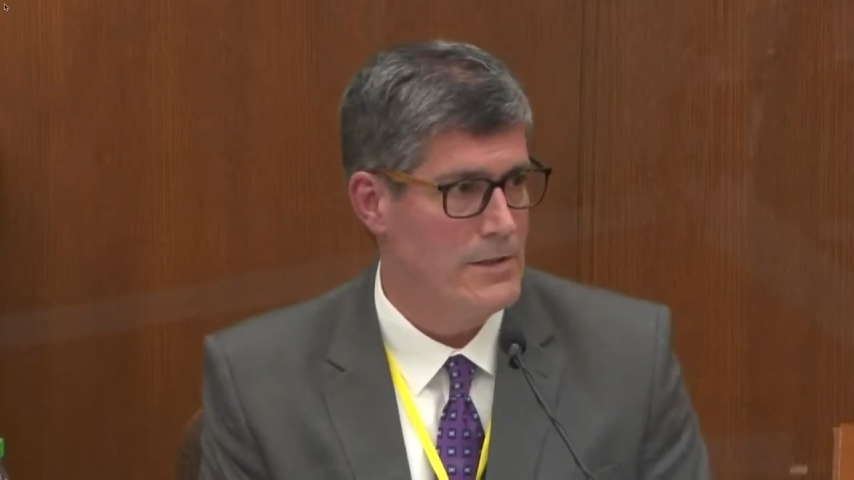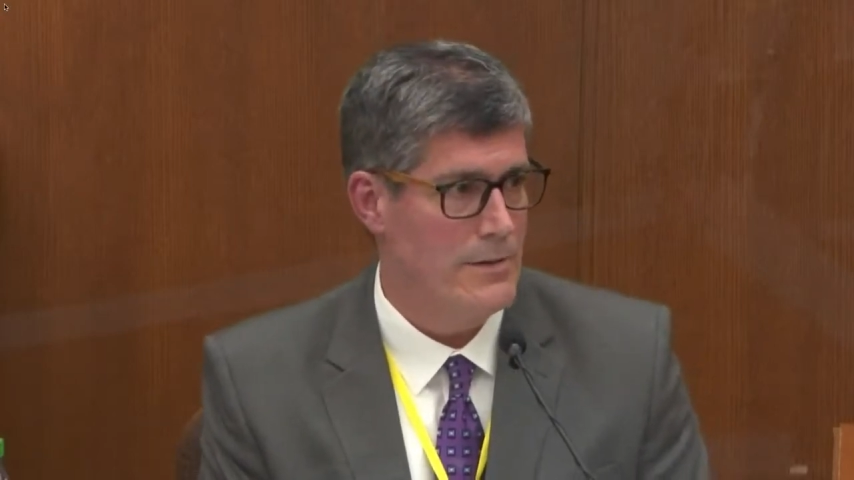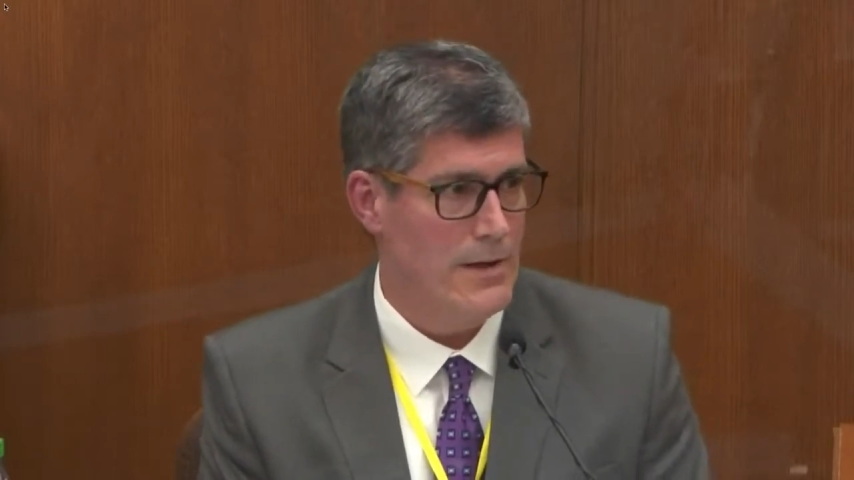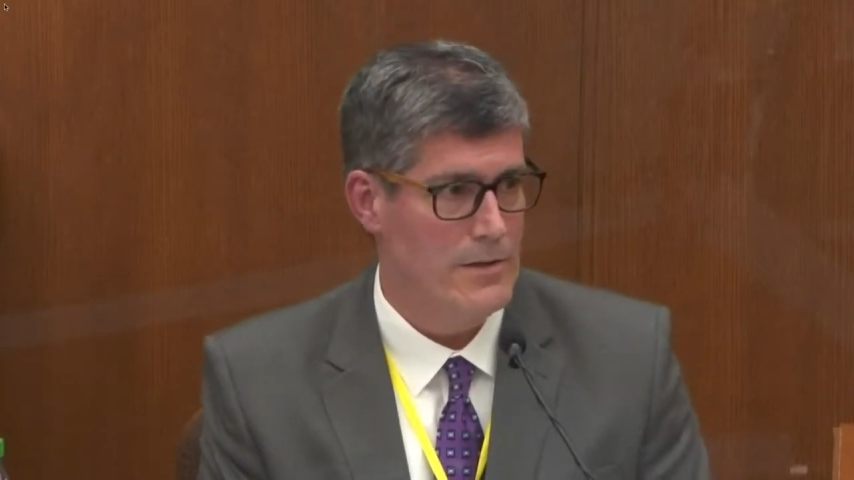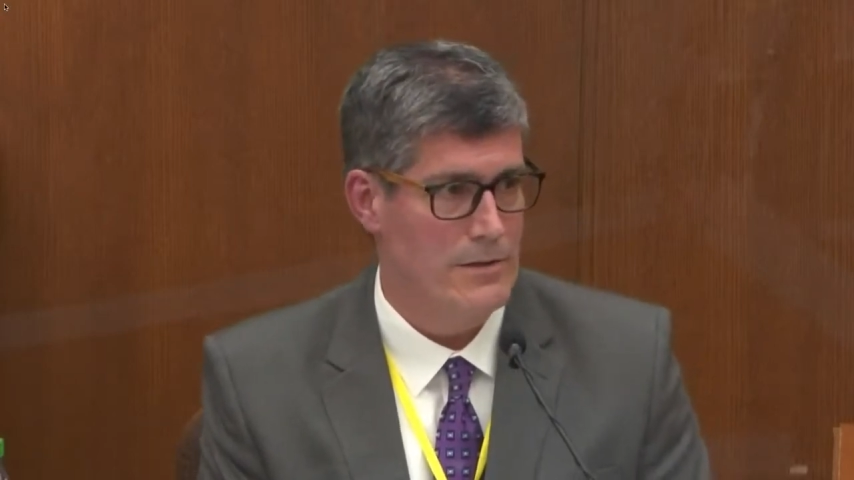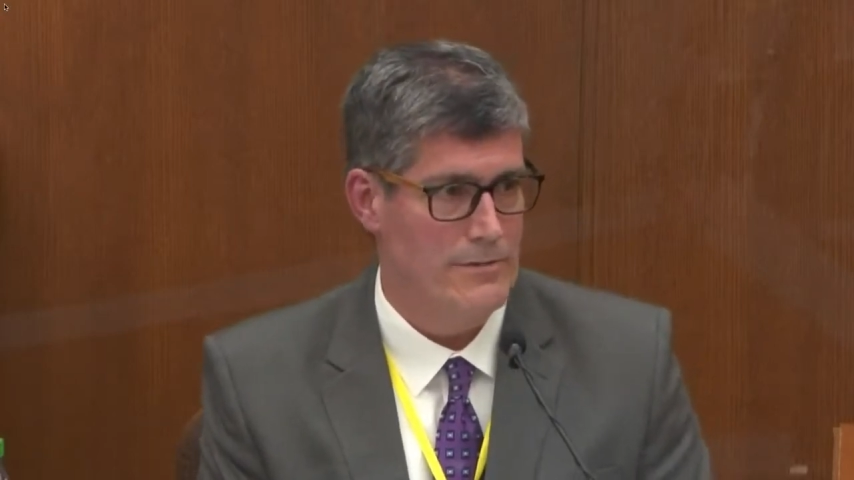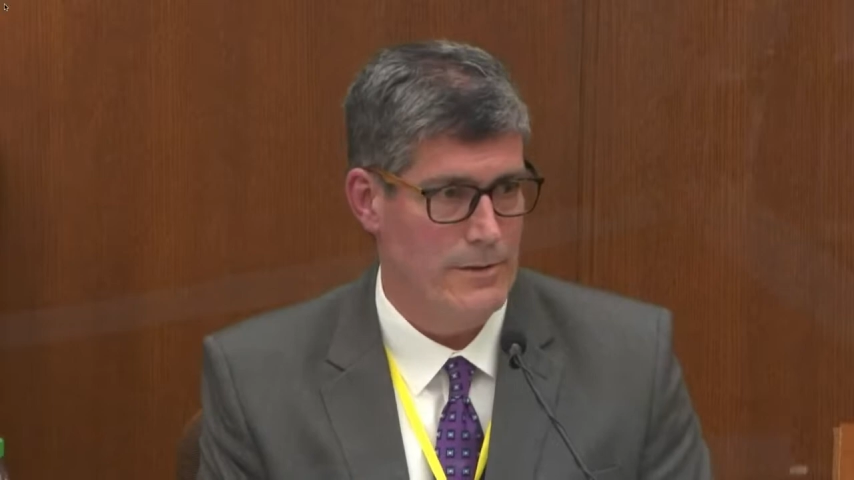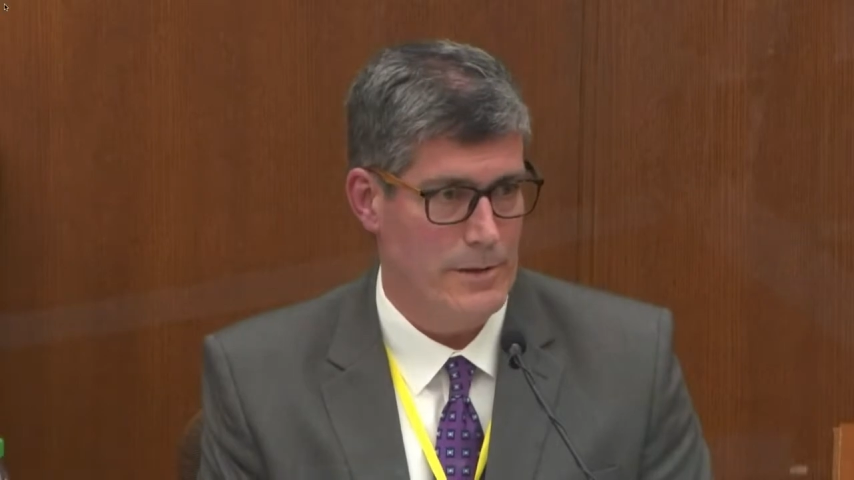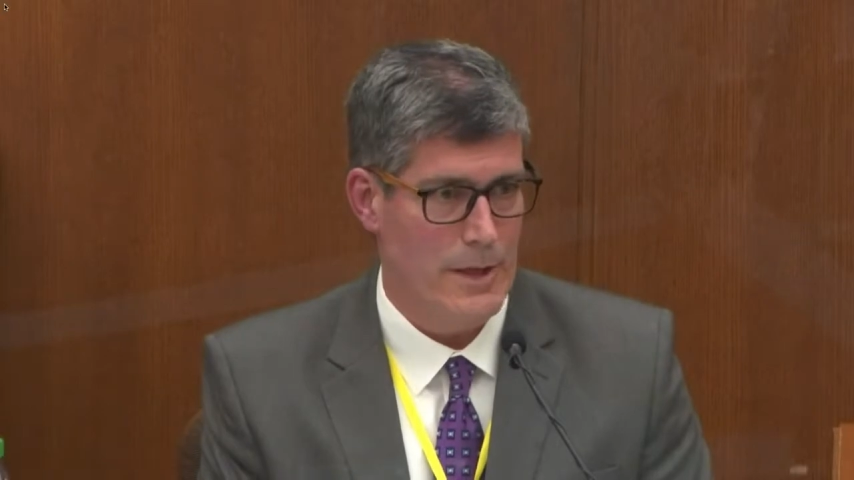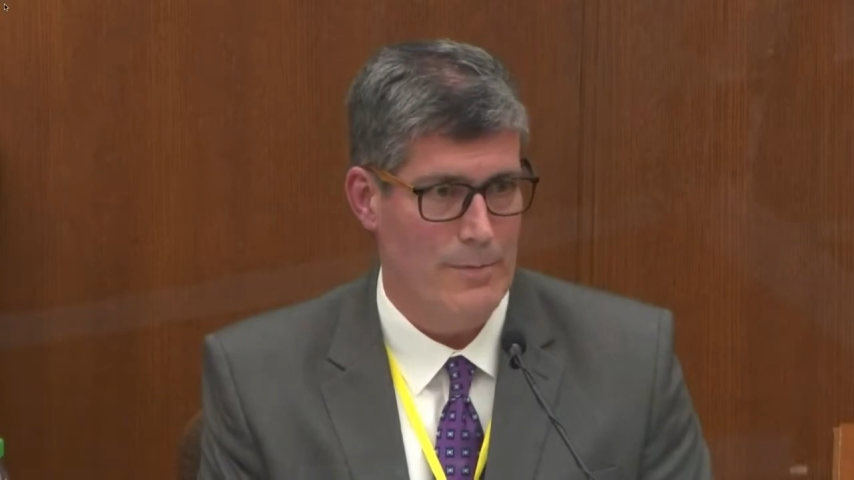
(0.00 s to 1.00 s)
are actually
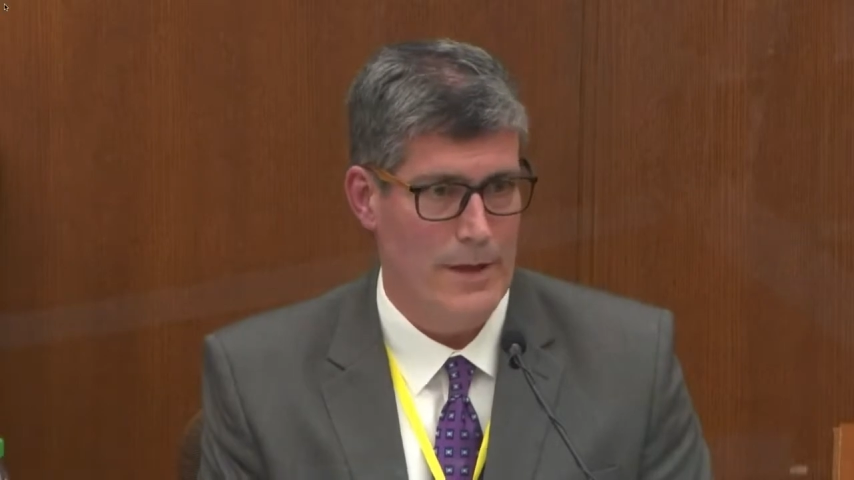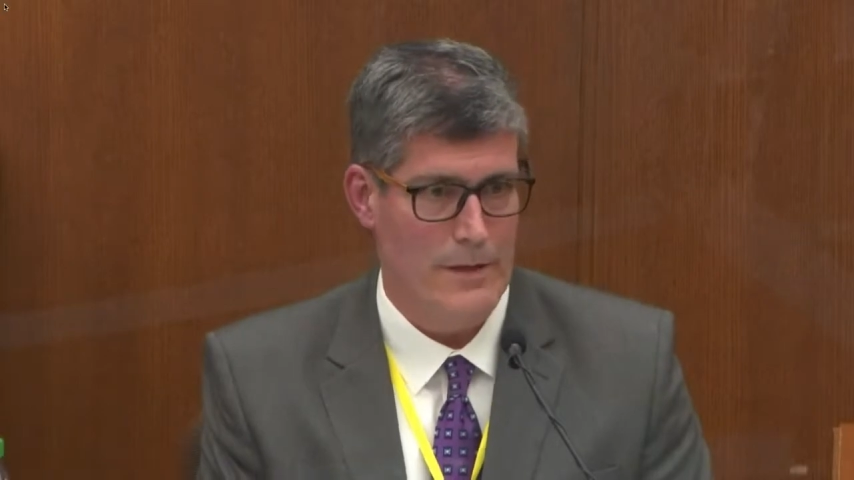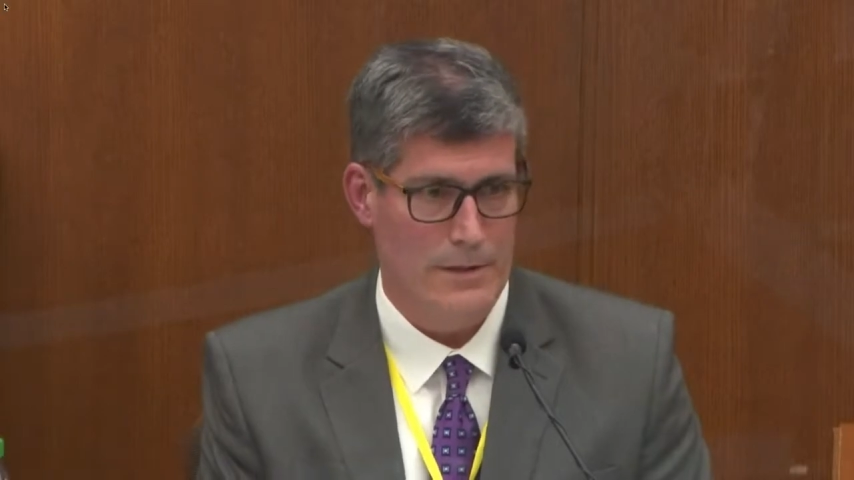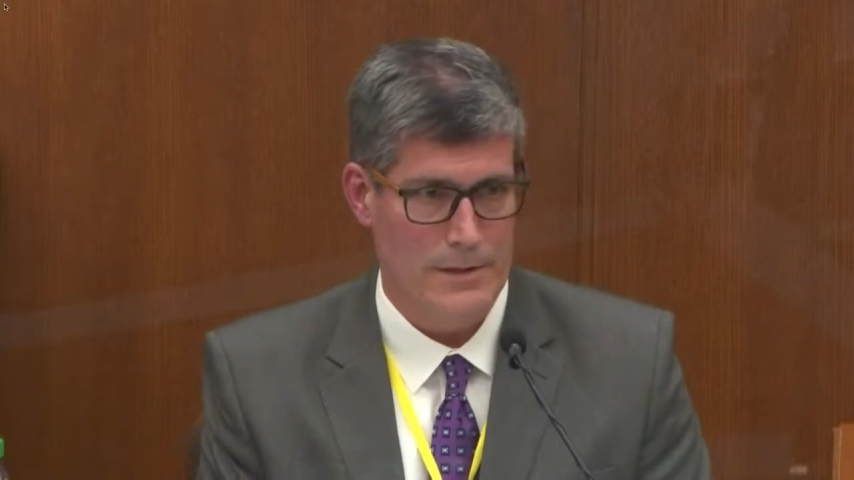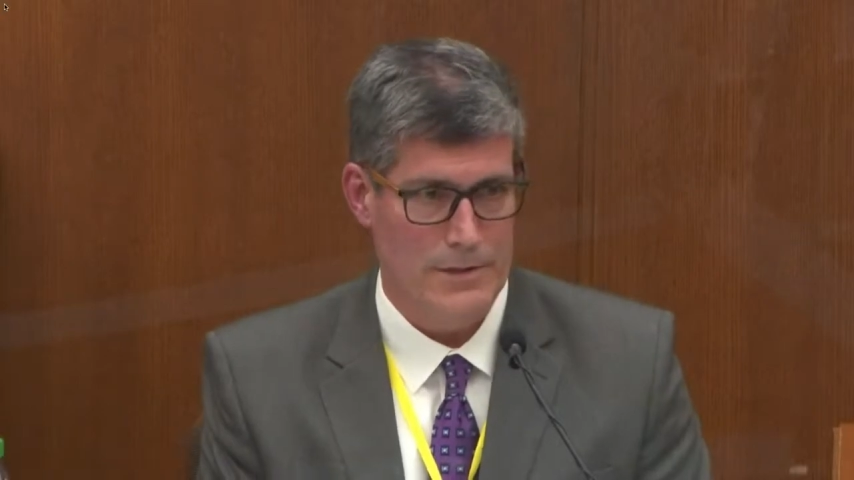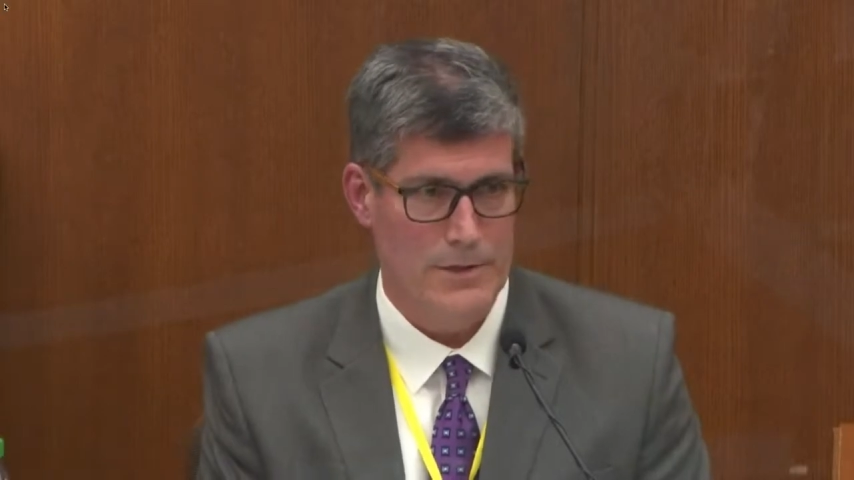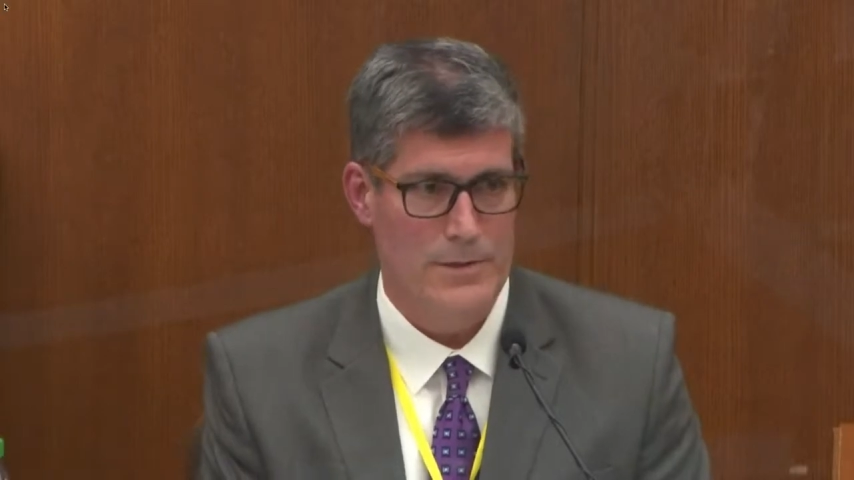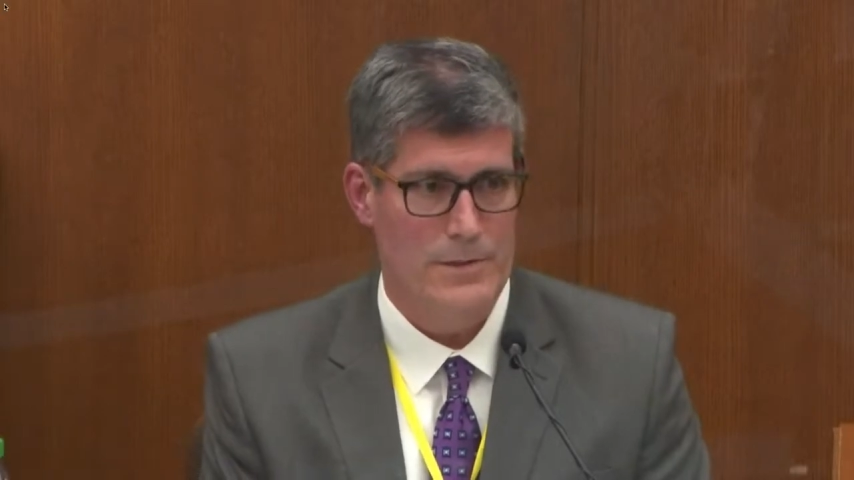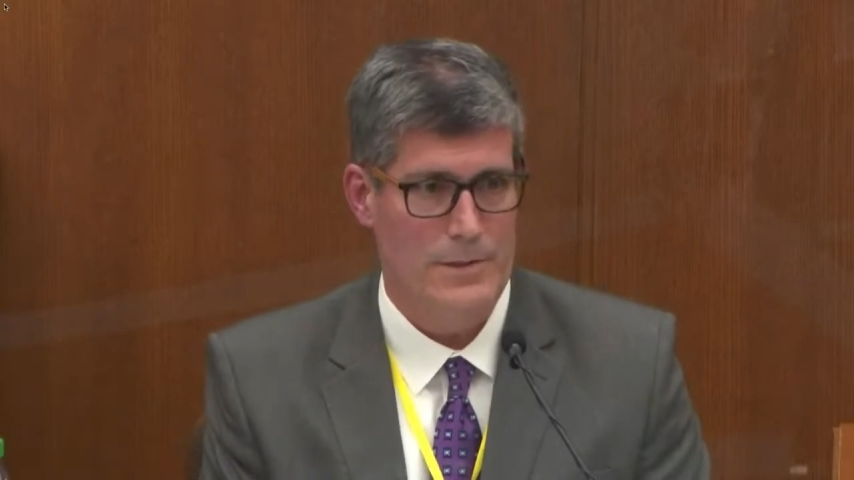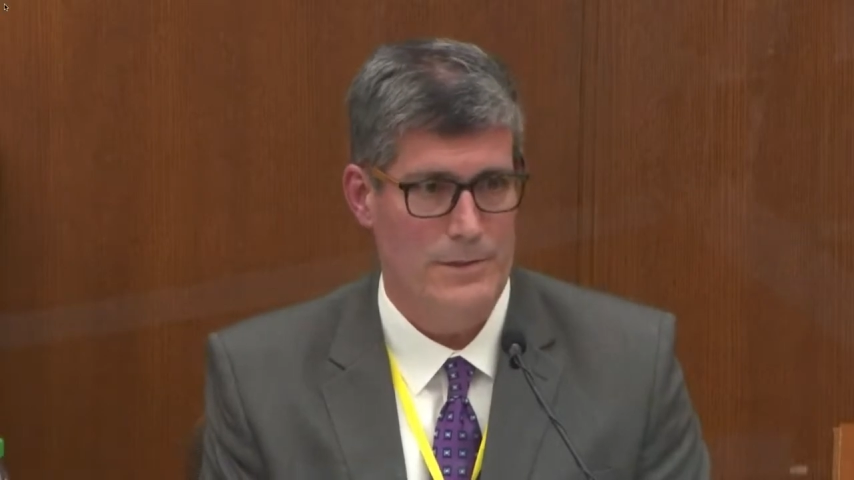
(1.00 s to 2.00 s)
filled out by
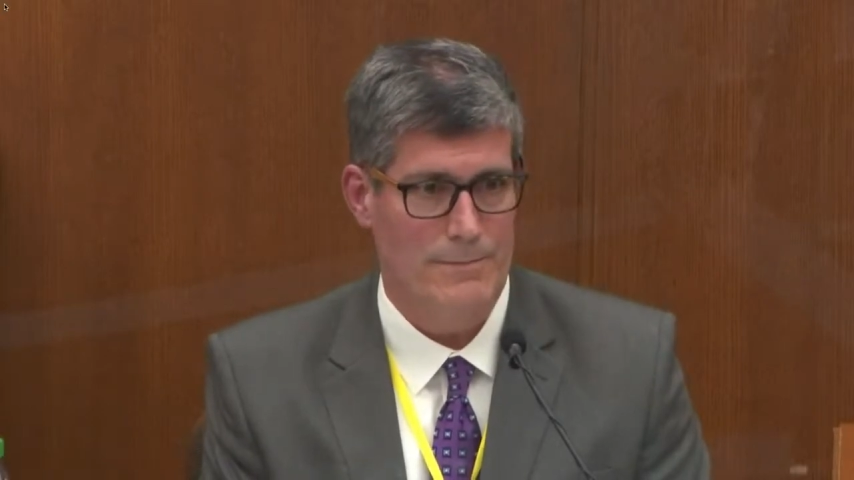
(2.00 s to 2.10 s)
clinicians,